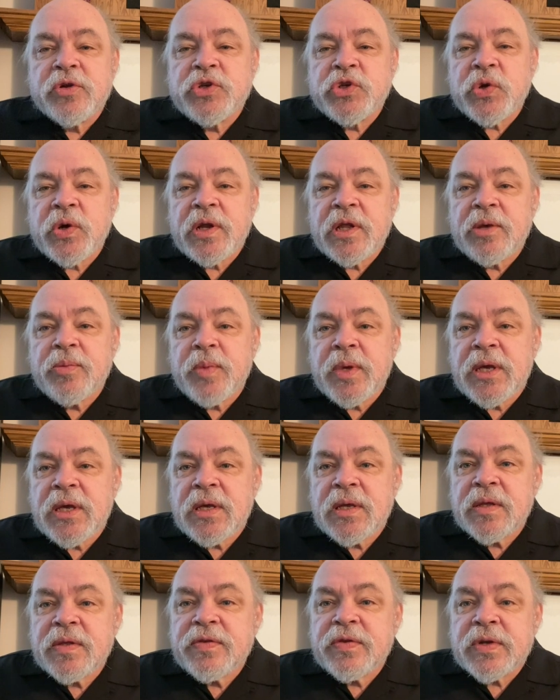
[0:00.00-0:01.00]
joining
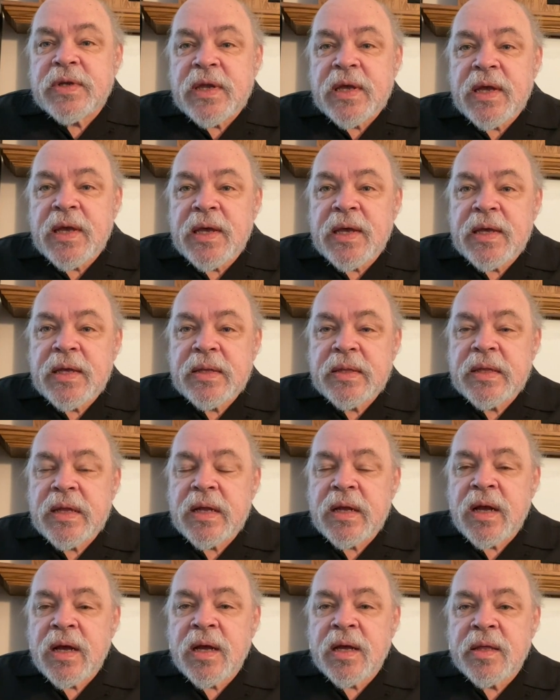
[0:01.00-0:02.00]
me today
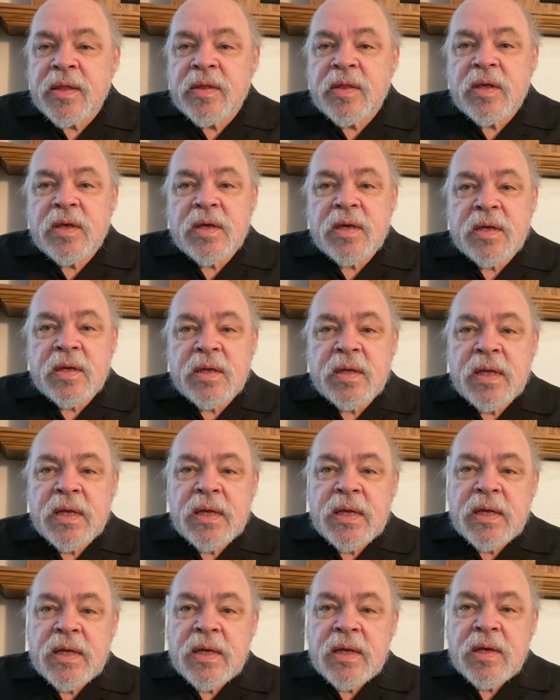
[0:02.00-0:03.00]
on the
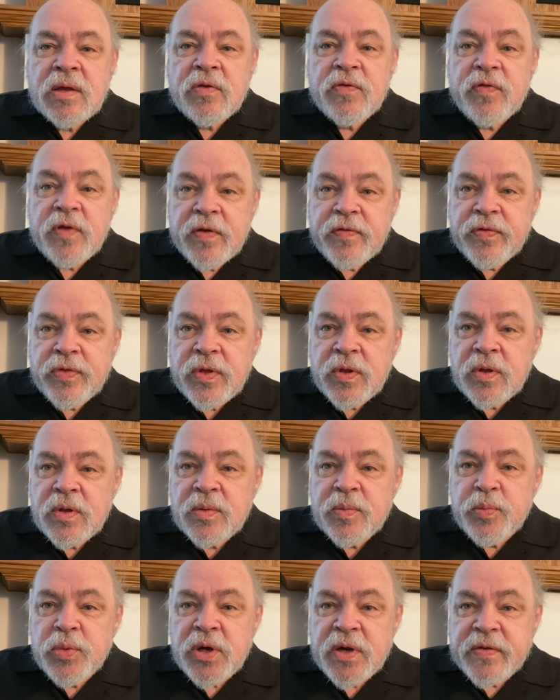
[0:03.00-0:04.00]
fifth
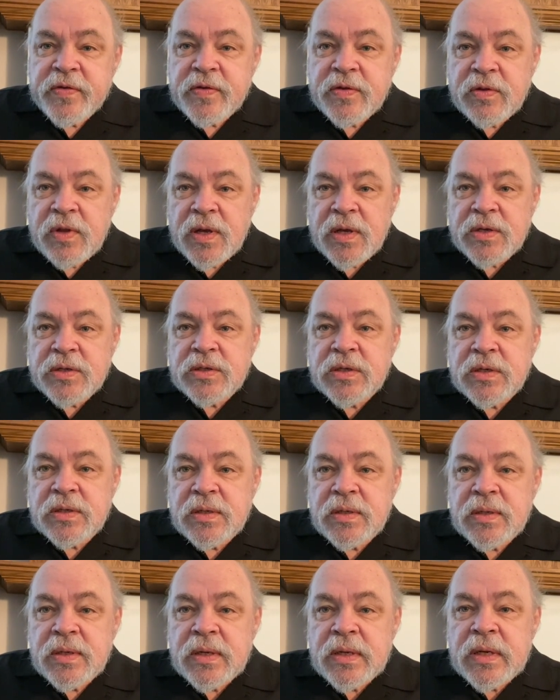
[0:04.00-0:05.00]

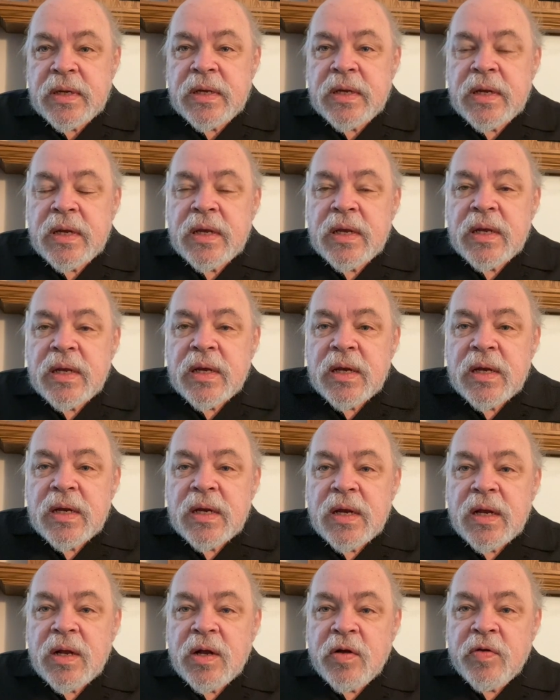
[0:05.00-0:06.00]
presentation
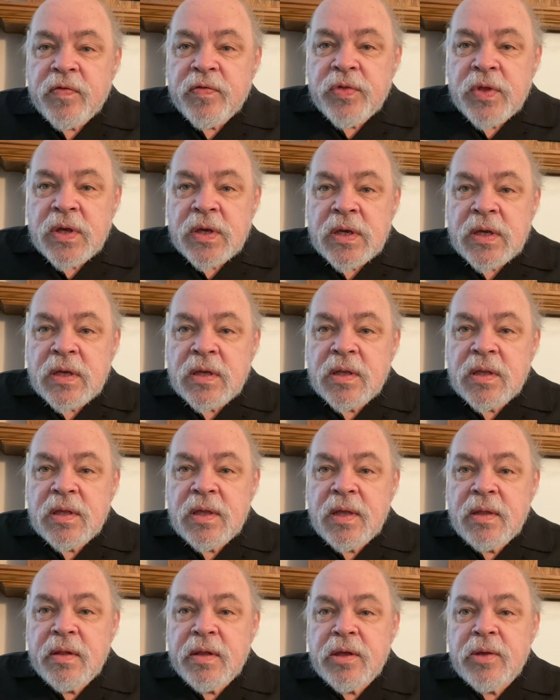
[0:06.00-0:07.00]
of the
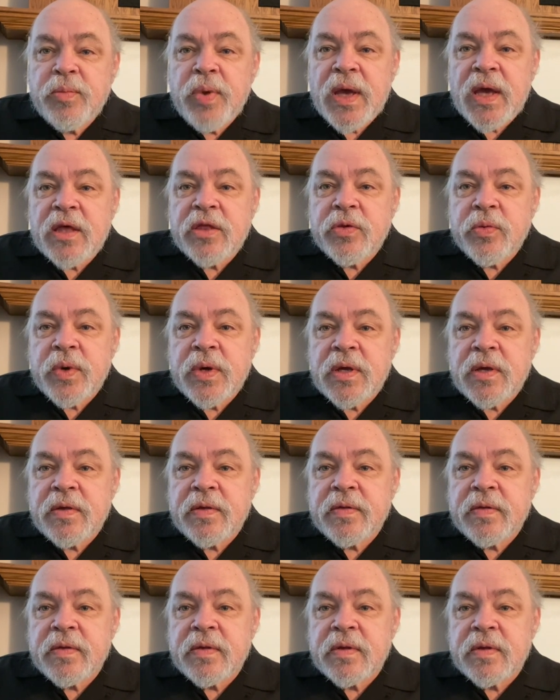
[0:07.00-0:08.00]
Healing Pathway
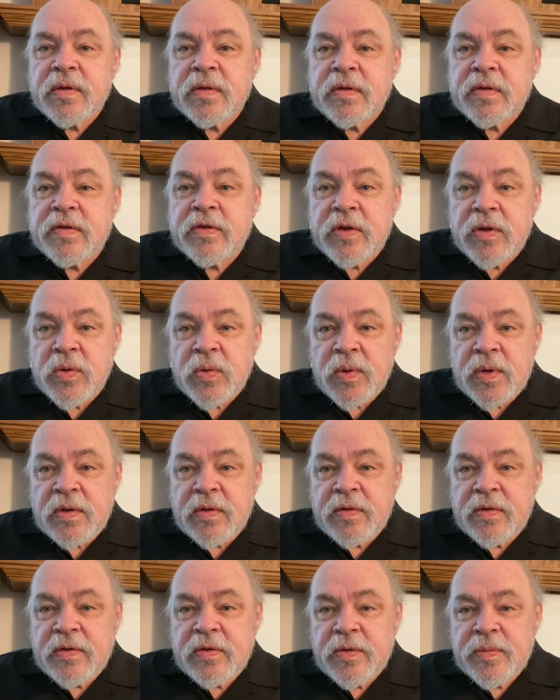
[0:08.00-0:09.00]

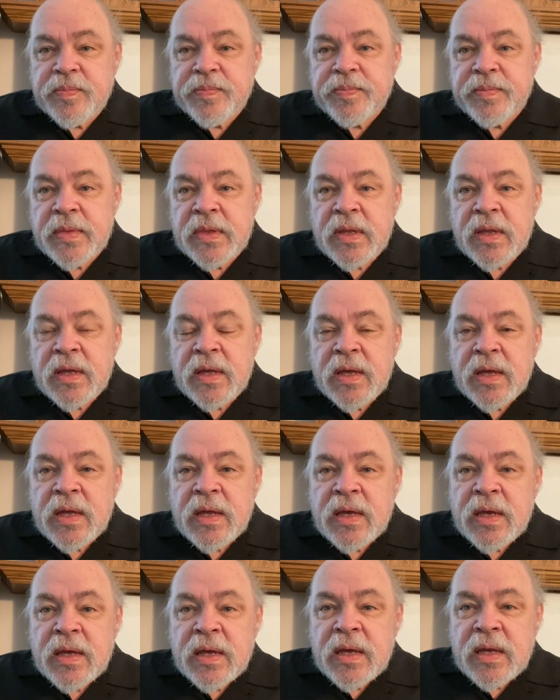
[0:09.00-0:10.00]
series.
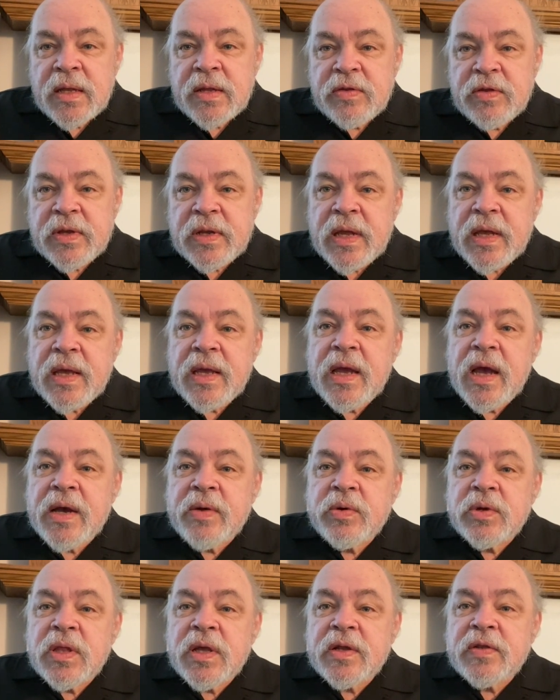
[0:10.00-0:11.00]
Today, I
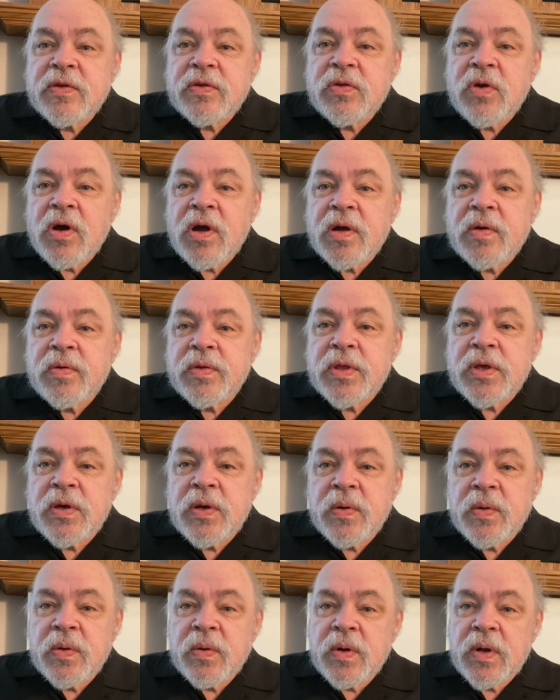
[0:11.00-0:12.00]
would like to talk with
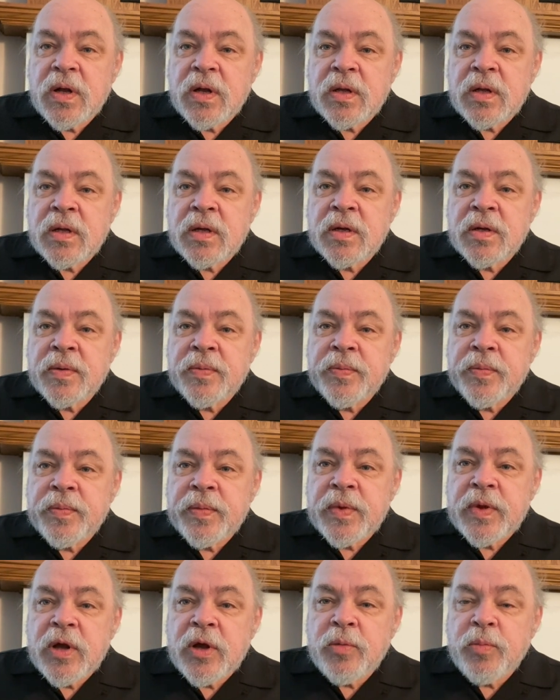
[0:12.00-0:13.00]
you
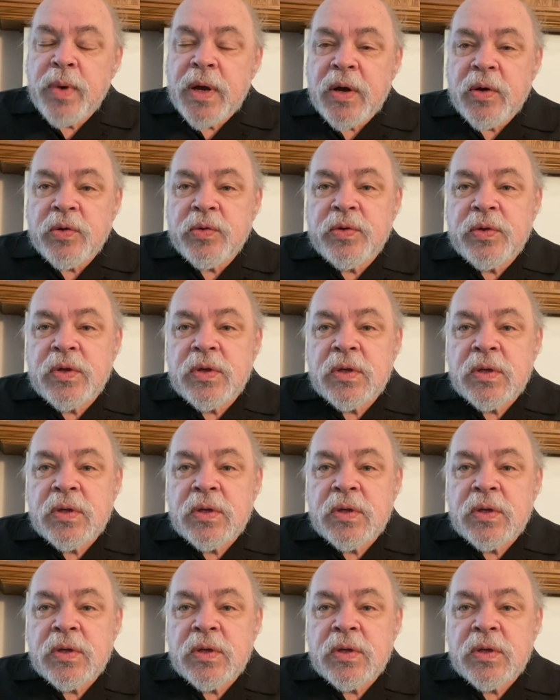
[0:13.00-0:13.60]
about